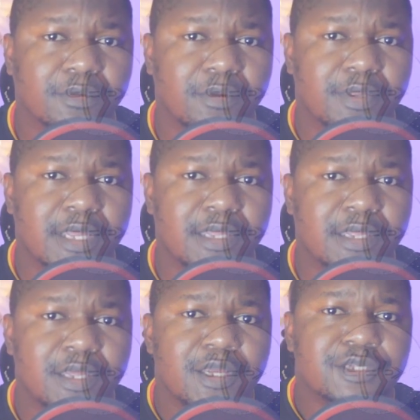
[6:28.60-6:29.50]
Okay,
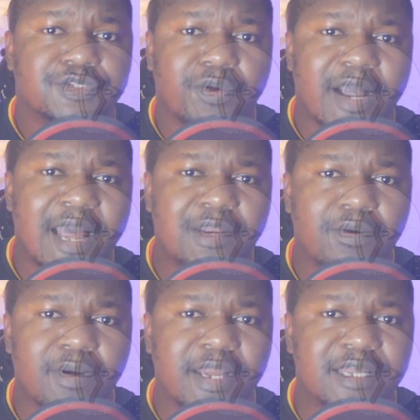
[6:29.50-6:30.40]
so an
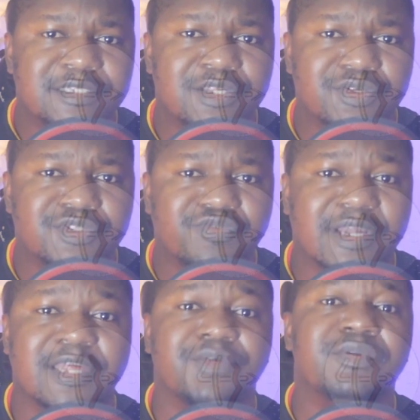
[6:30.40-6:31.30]
organization
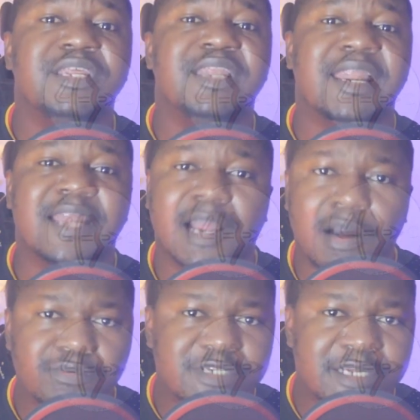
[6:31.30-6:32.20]
structure, you need an
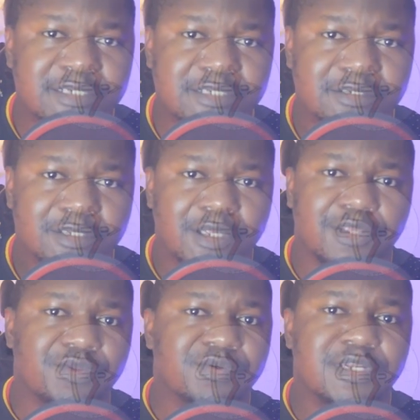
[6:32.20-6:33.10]
accountant,
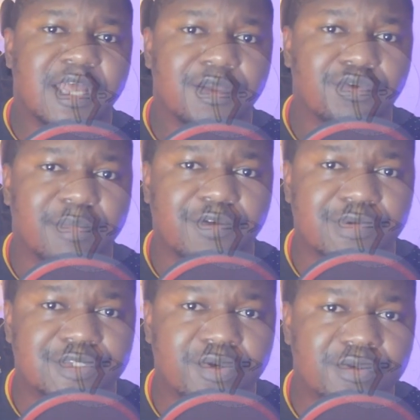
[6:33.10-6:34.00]
you need a human
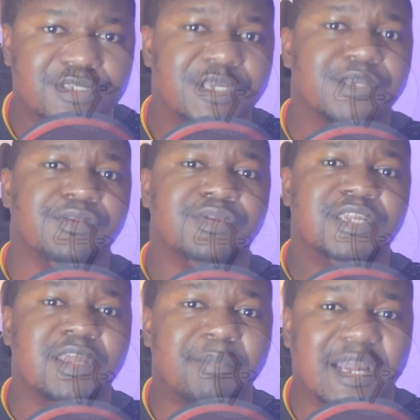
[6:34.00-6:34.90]
resource, you
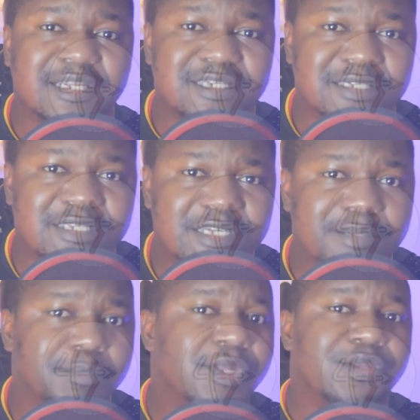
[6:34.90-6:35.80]
need a marketing
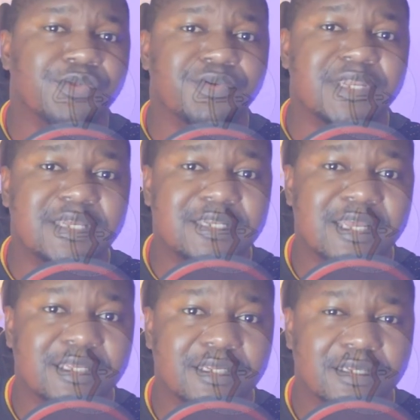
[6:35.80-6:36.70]
team, you
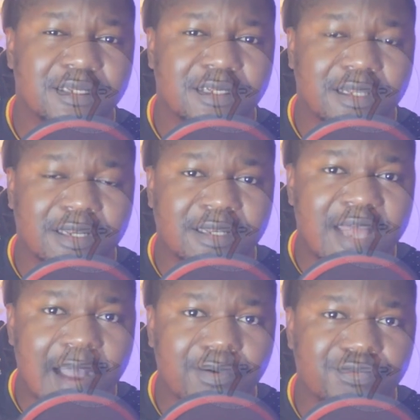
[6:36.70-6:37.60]
need
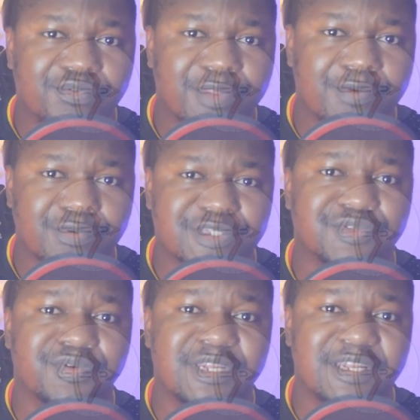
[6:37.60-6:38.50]
down to the
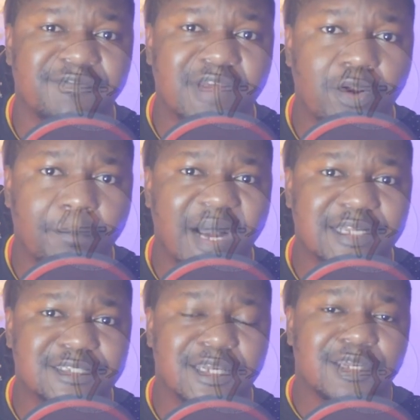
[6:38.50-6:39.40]
roots, you need
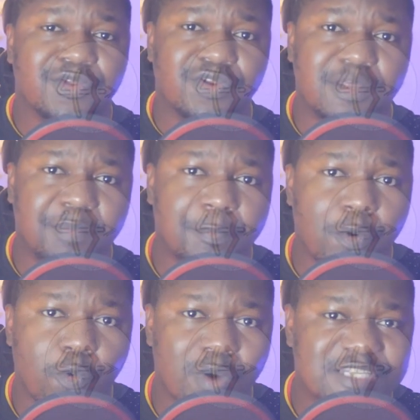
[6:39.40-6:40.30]
developers, you need
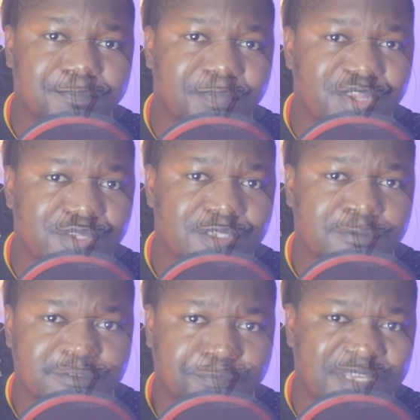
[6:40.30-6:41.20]
people who are
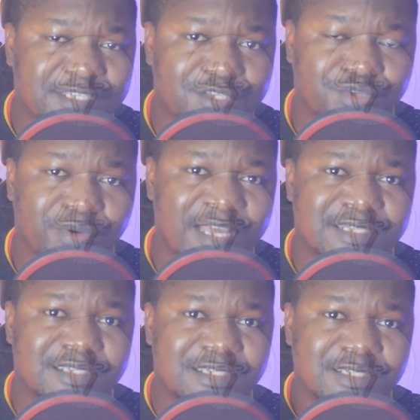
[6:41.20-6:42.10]

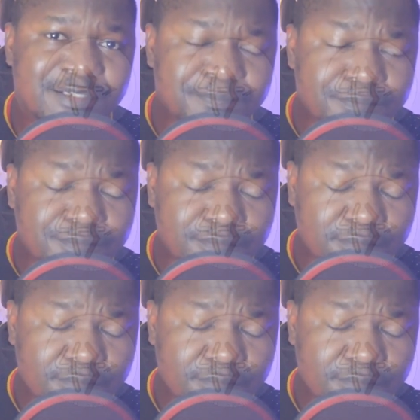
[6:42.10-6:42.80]
specialized in